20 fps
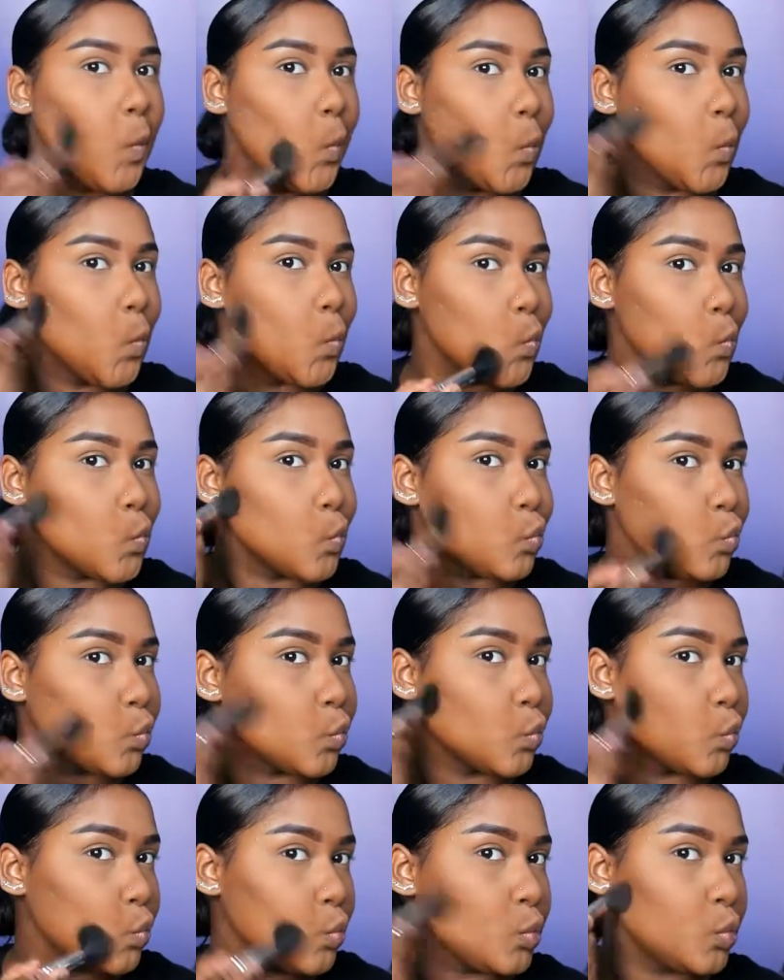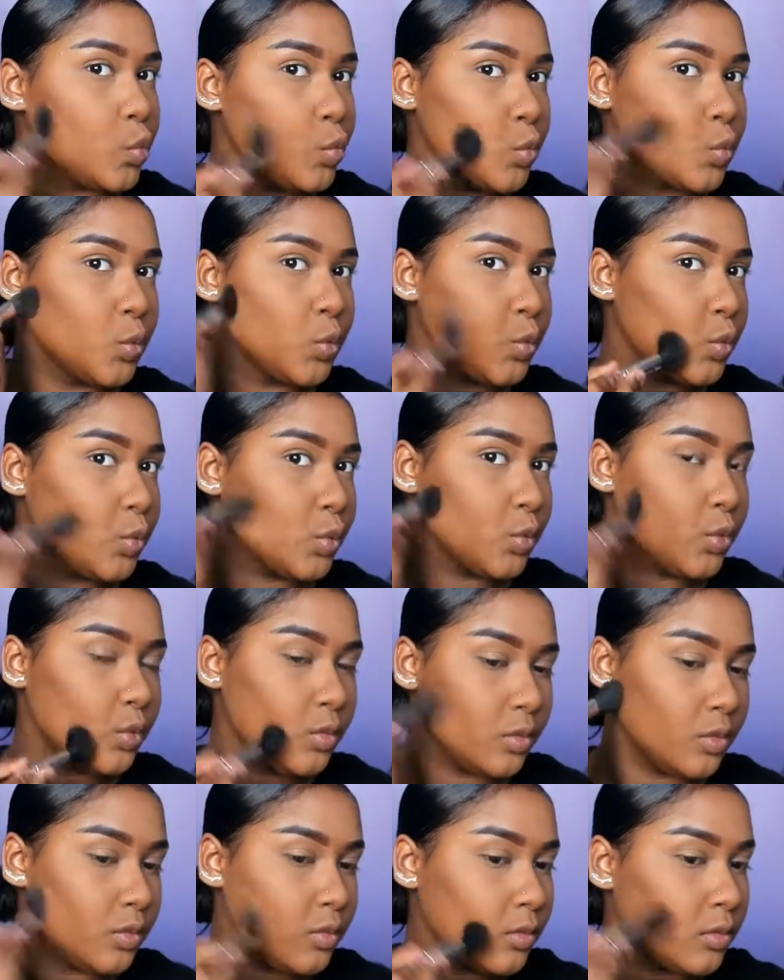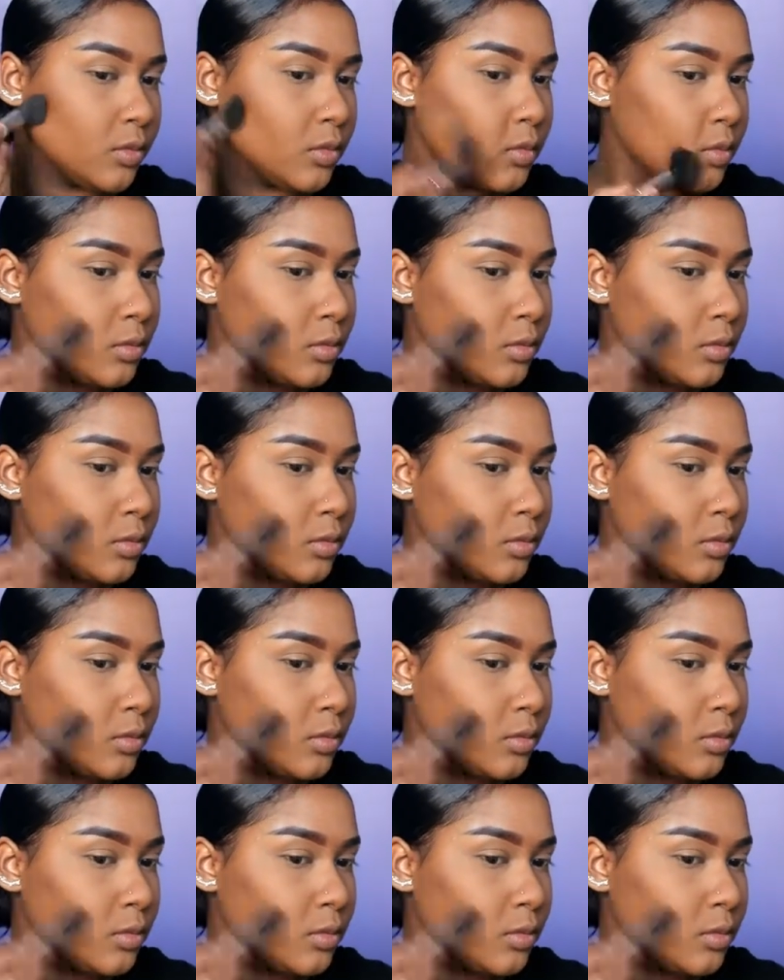(no one is talking)